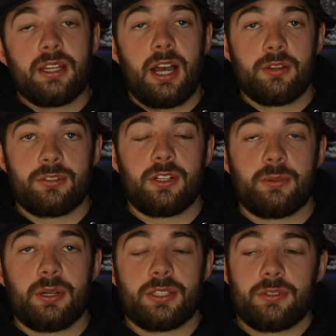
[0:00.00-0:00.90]
I was very
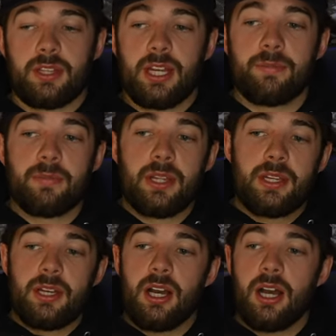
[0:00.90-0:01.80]
impressed with
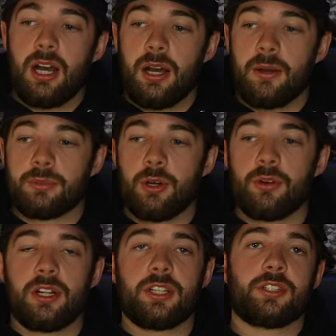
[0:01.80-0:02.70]
that. Um,
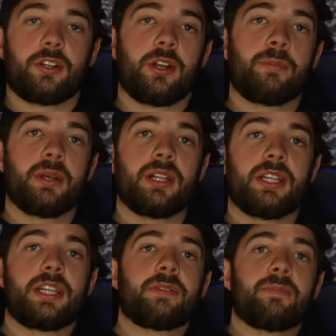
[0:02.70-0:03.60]
going on to
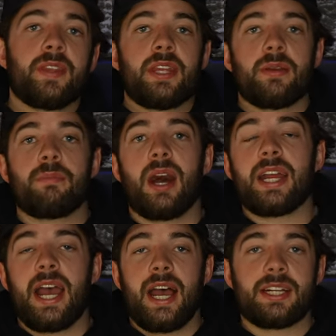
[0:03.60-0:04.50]
durability,
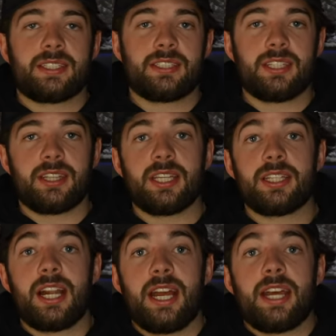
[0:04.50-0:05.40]
my Axis, the
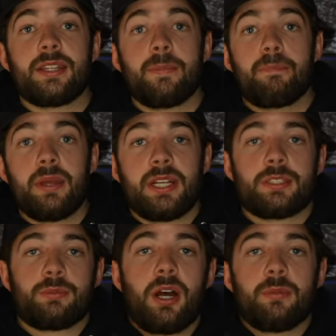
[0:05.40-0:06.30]
thing that I had the
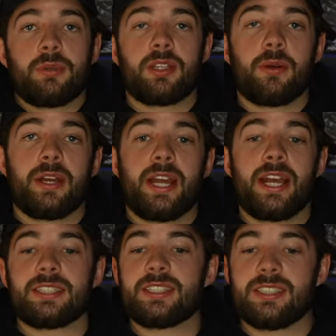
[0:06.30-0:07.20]
biggest problem with on my
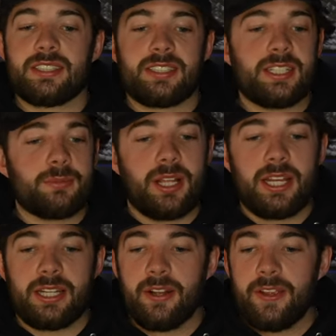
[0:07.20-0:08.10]
Axis is it seemed
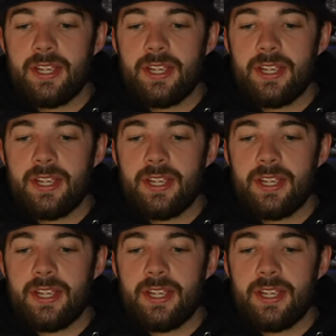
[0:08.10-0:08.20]
like